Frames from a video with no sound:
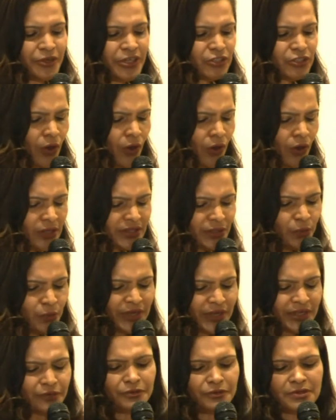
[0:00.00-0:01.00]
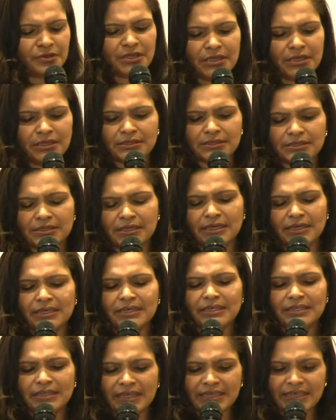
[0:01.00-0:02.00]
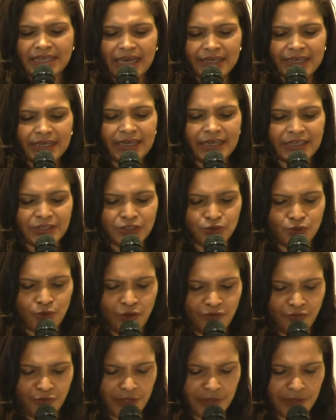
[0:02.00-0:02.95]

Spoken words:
all the wonderful things that Ghana has to offer.